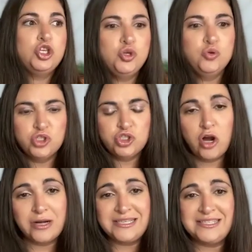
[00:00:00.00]
you
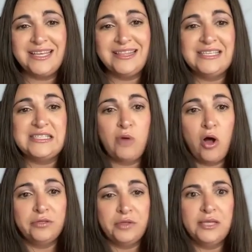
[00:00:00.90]
start to see these
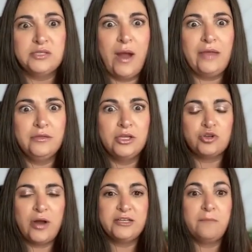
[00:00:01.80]
small things rather than
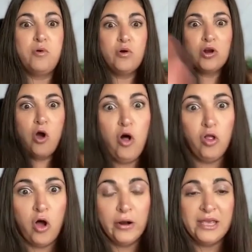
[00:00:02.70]
trying to put it all
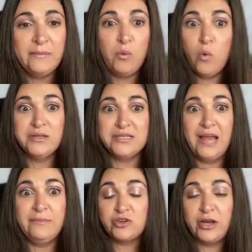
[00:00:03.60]
on him at one
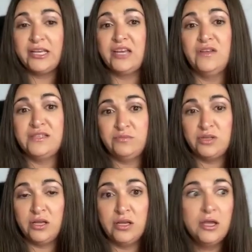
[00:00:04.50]
time and trying to convince him
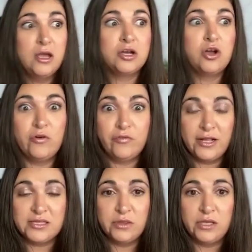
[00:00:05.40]
to go to
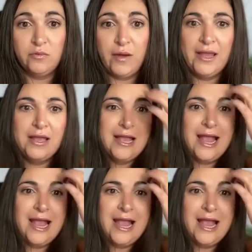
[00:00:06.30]
France with you, right?